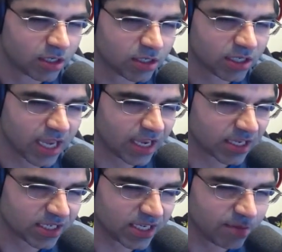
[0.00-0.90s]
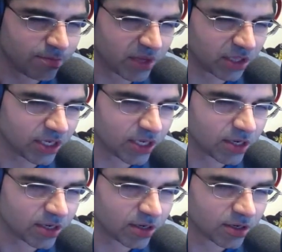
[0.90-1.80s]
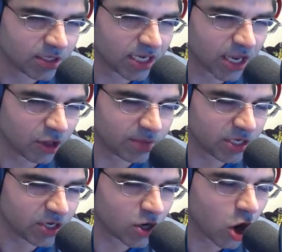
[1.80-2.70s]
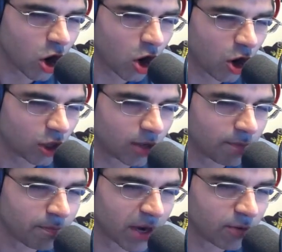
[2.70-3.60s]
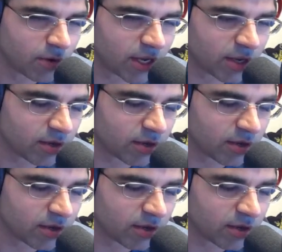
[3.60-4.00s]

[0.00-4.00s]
Take a seat, Billy. Tell me all about it.